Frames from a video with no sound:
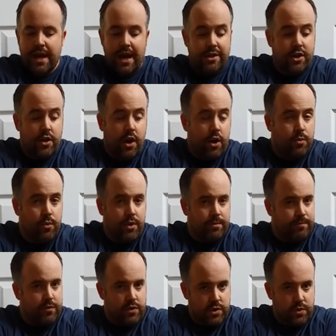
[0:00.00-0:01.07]
I don't own one,
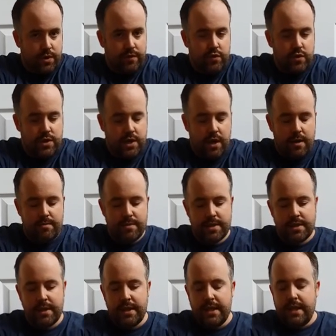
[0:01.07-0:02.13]
I've used one a few
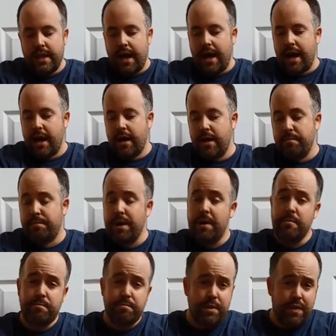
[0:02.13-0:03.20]
times. Uh,
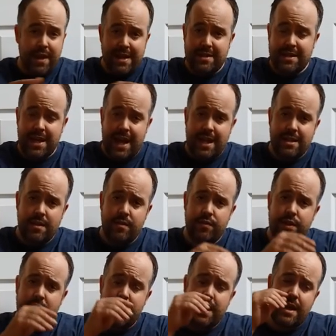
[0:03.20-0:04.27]
but but that said,
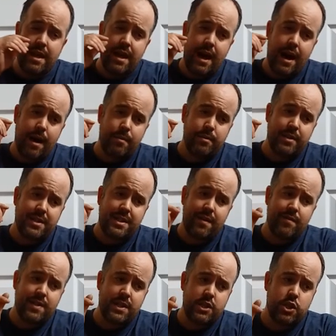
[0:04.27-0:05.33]
the um, the
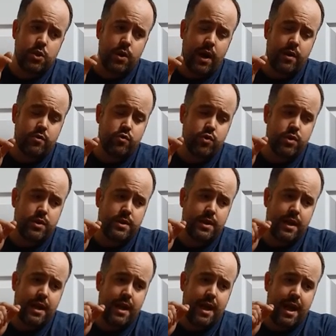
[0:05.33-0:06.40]
7200
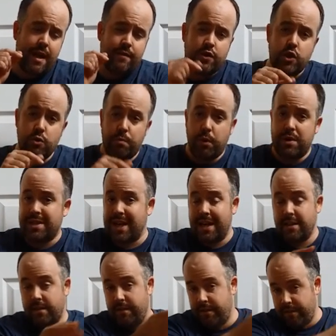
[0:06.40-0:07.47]

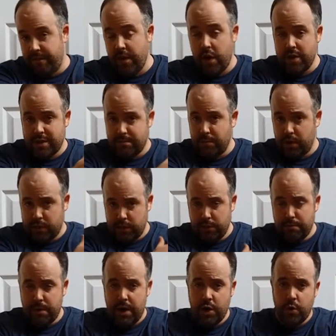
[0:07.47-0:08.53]
f2.8, the first model,
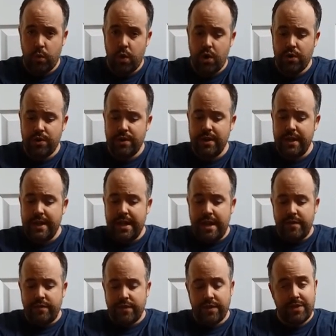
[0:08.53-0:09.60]
the Mark One,
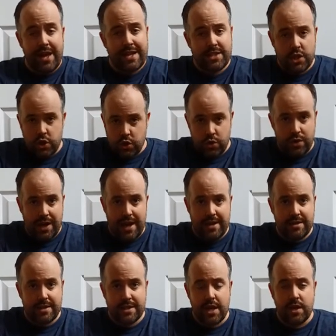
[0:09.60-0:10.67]
that that's a good
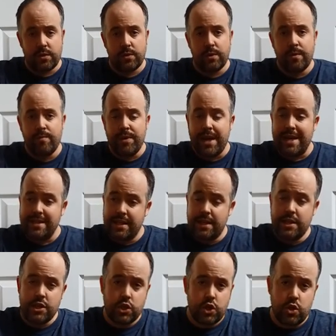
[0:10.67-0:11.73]
lens still. Is
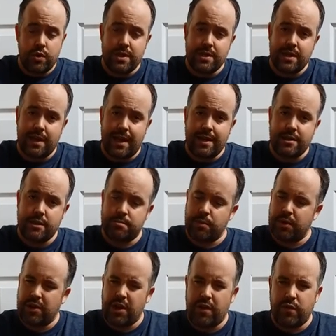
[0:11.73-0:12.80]
it as good as the latest
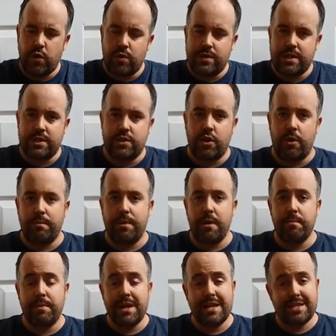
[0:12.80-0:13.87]
model? No, of course it's not,
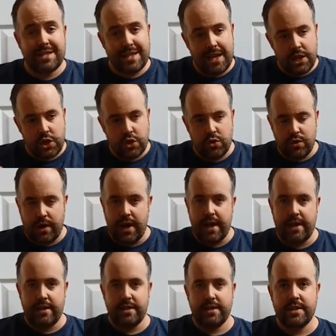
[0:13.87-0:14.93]
but but it's still a good
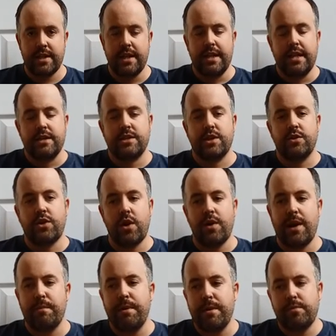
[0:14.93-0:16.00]
lens. So
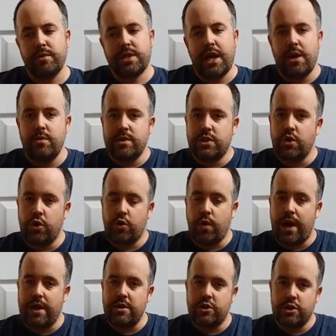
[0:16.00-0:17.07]
don't let people tell you it's not
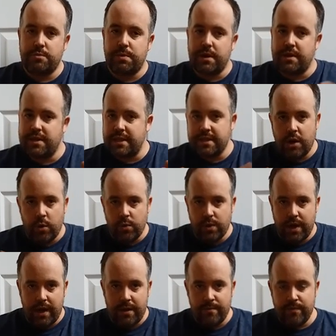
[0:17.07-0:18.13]
great just because it's
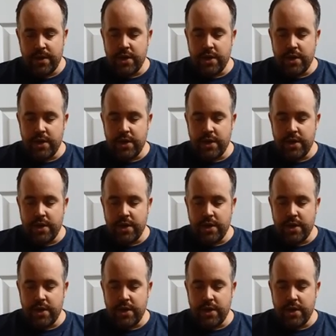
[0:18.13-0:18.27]
older.